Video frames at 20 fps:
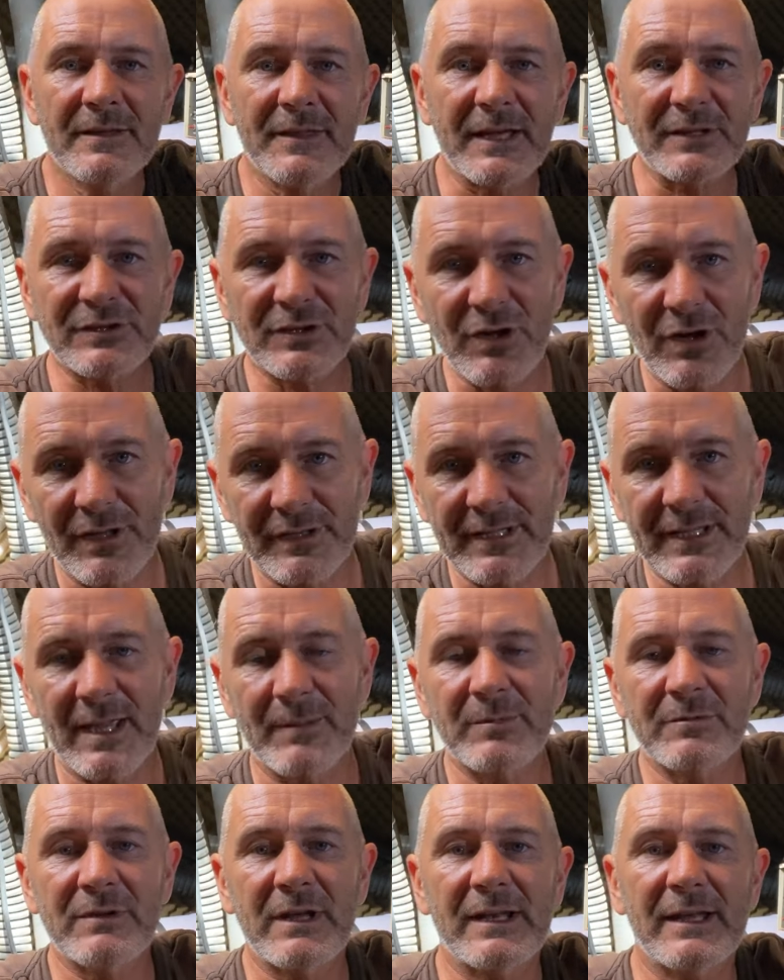Thanks, Scott. They came
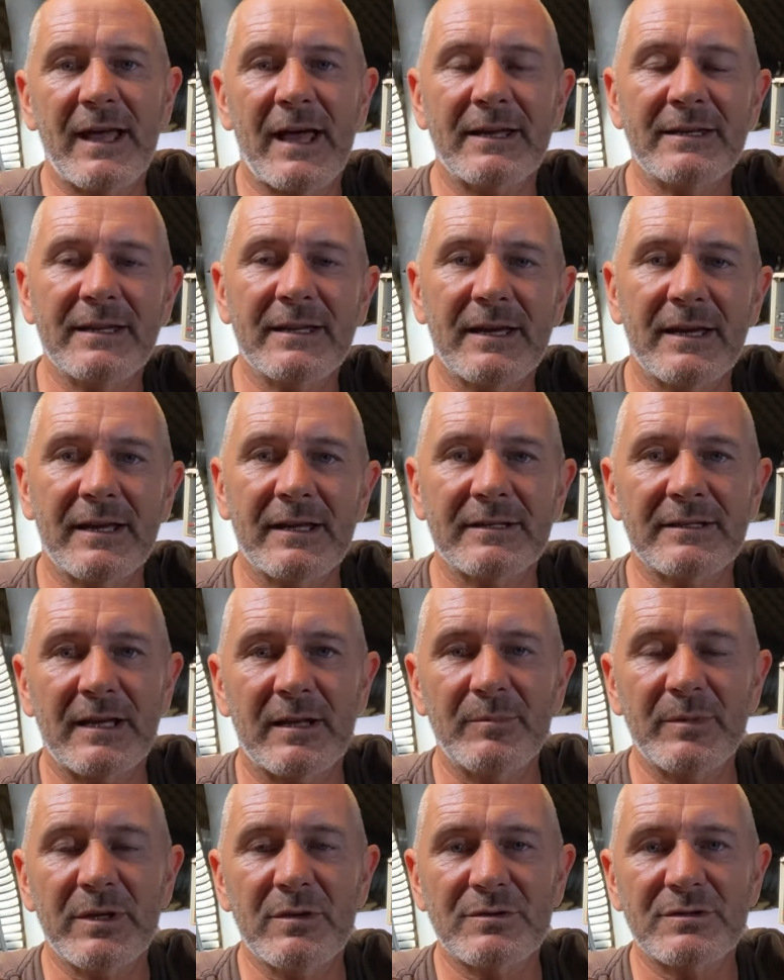in really handy, and I'll
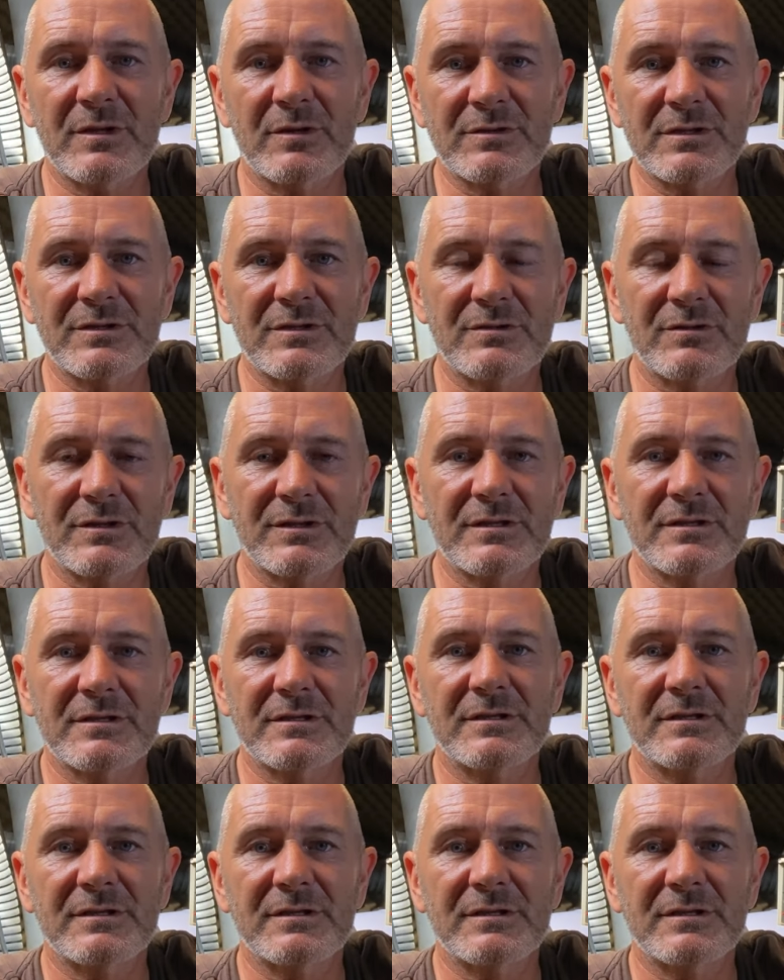be using those instructions